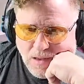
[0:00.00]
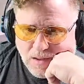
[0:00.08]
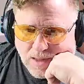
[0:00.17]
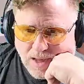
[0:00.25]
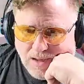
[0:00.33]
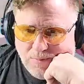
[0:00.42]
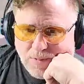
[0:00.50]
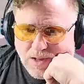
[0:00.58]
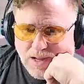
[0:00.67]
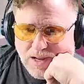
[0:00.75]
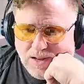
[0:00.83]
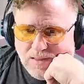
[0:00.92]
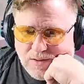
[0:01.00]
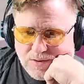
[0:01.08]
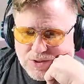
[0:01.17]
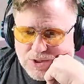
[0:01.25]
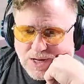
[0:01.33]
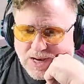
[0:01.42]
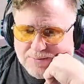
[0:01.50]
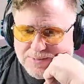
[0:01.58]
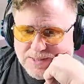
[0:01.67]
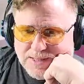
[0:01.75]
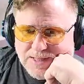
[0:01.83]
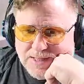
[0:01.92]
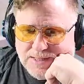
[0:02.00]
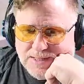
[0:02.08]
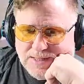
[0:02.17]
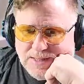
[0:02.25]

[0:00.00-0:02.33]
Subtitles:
Okay, I'm laying in those chopsticks.